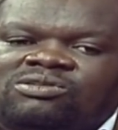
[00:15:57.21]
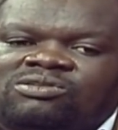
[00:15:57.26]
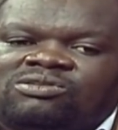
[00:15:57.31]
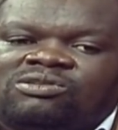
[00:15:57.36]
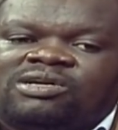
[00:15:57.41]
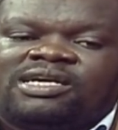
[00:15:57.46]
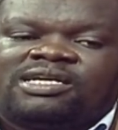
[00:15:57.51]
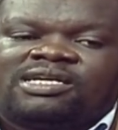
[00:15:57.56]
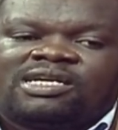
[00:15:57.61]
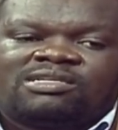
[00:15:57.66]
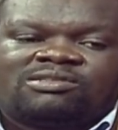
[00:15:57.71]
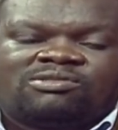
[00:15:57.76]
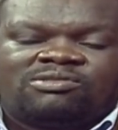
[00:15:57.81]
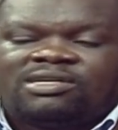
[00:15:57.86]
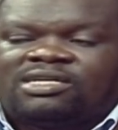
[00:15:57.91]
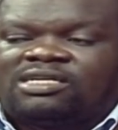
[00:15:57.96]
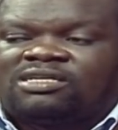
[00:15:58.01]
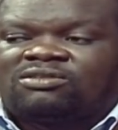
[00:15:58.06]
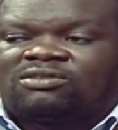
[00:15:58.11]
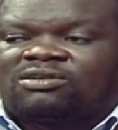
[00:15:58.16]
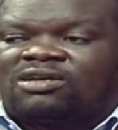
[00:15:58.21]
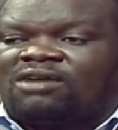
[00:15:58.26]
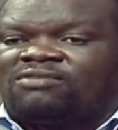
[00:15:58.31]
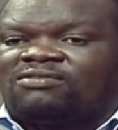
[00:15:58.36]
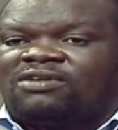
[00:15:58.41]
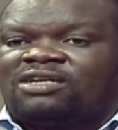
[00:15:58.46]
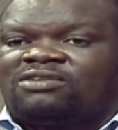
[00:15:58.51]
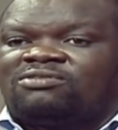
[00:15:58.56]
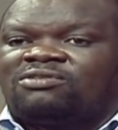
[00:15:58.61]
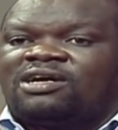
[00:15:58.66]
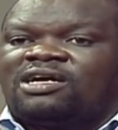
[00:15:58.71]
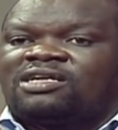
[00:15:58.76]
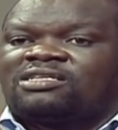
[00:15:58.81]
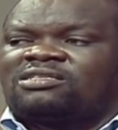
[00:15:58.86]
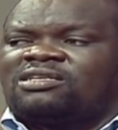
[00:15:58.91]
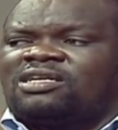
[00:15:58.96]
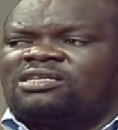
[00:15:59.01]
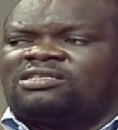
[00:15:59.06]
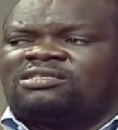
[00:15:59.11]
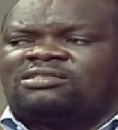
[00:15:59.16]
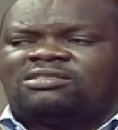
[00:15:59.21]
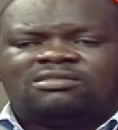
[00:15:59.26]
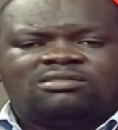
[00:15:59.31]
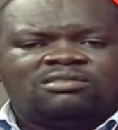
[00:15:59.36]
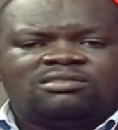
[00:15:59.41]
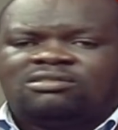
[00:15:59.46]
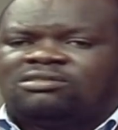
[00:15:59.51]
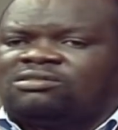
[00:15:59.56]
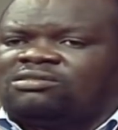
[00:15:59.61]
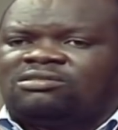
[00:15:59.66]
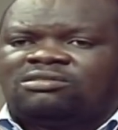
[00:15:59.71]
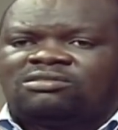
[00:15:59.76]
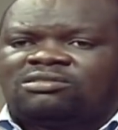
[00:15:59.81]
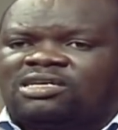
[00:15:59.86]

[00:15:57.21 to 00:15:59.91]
to areas we wanted to cover, and you ask that, you, you, you say